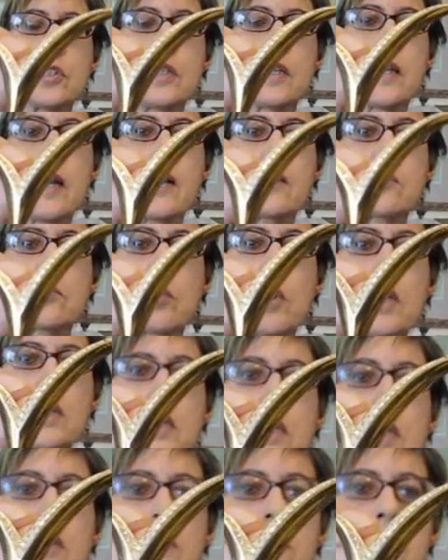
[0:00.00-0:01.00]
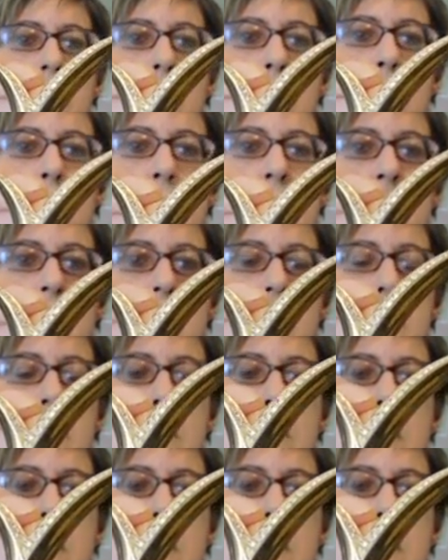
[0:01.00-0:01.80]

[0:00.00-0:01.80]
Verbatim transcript: It has one little stone missing.